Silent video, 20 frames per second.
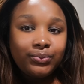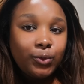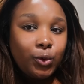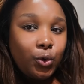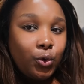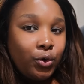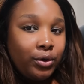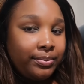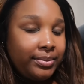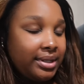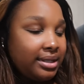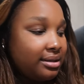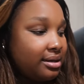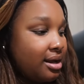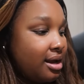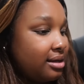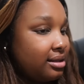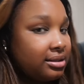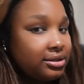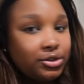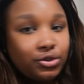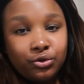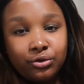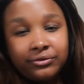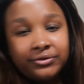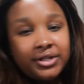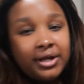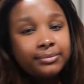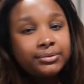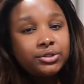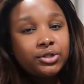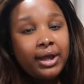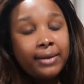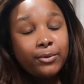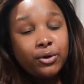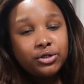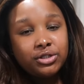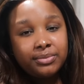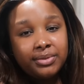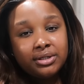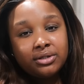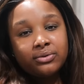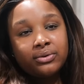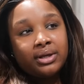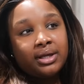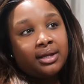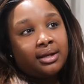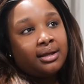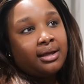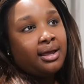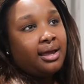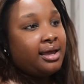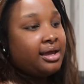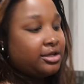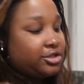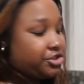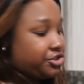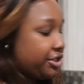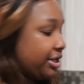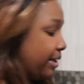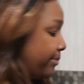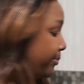oatmeal on the stovetop, so I'm going to be doing chia